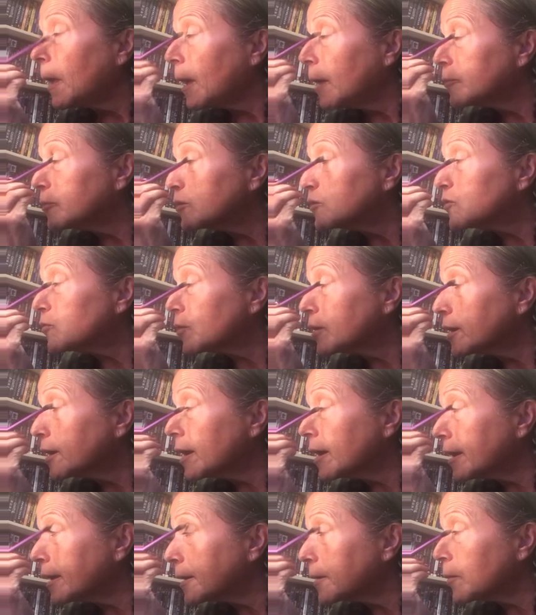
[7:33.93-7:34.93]
And this
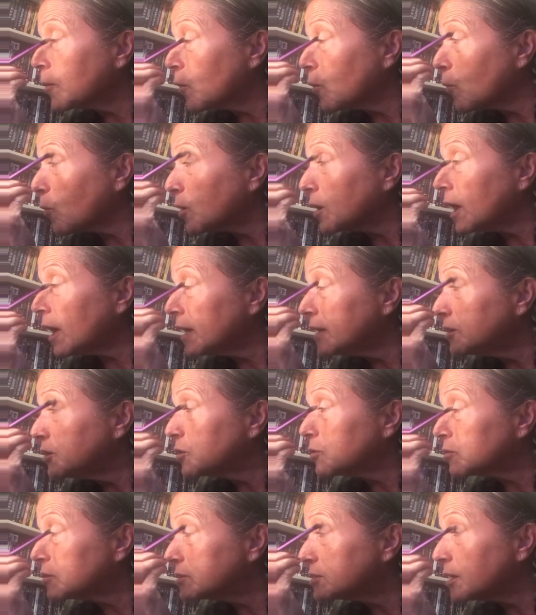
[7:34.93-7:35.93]
way, what I
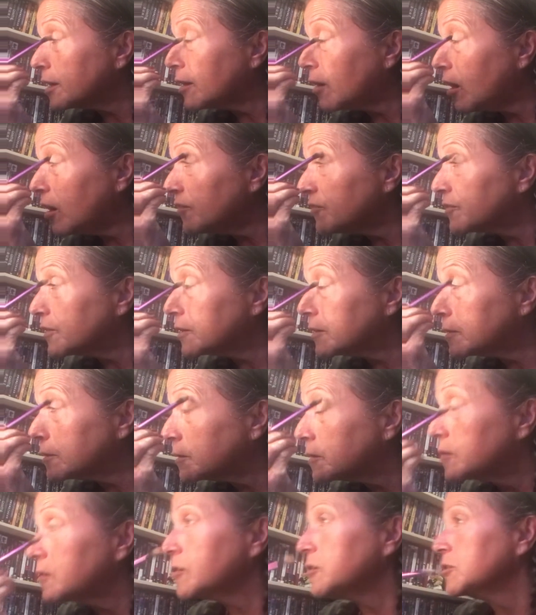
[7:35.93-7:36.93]
do is I often
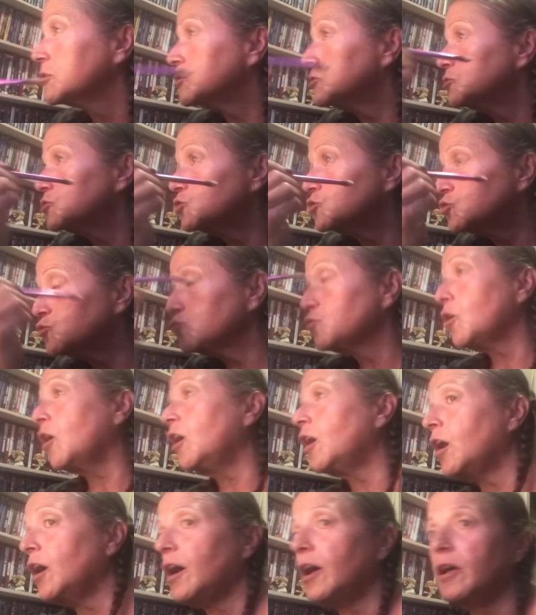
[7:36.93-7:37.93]

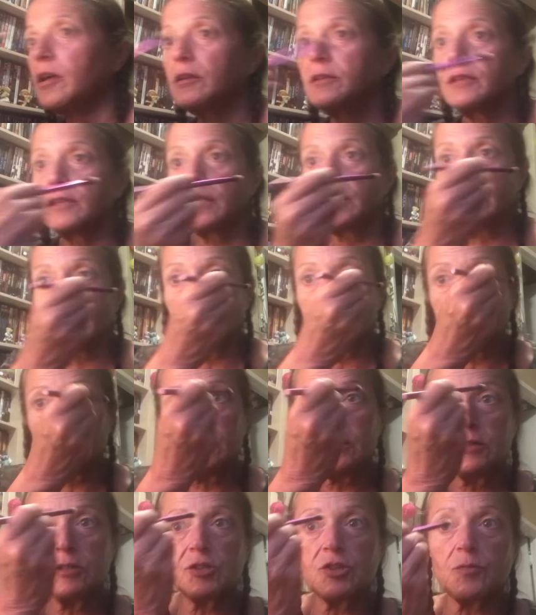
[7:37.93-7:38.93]
draw
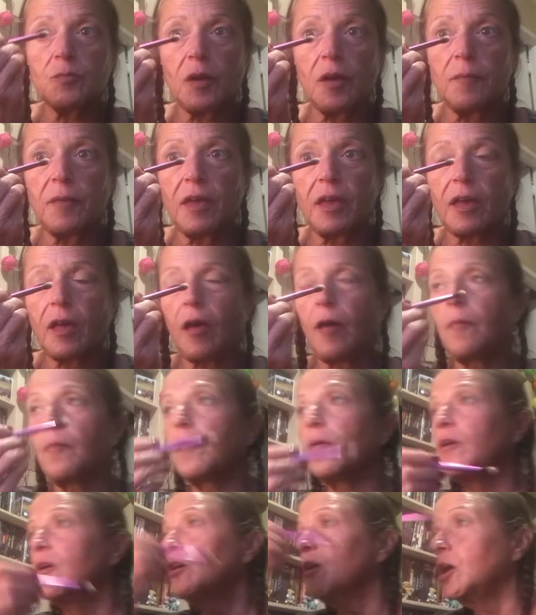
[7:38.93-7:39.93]
into my makeup
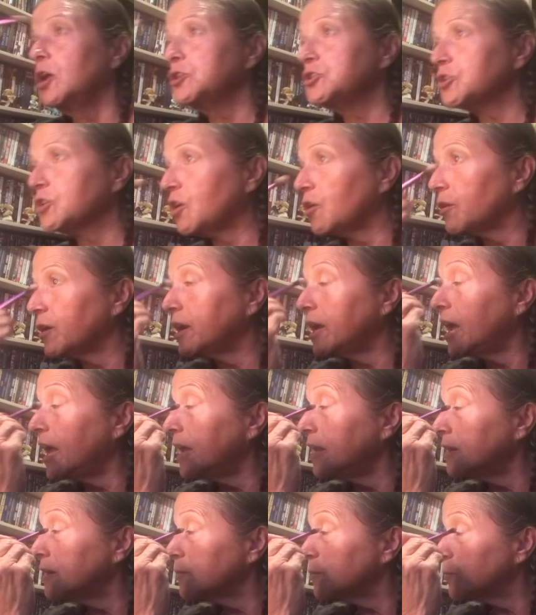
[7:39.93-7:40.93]
to
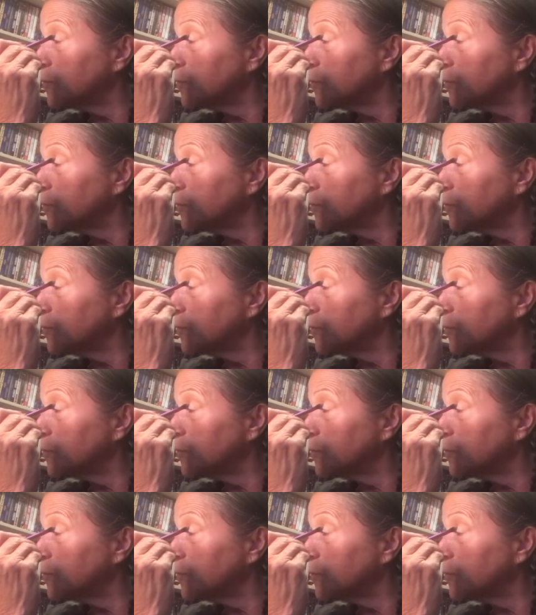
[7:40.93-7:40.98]
create.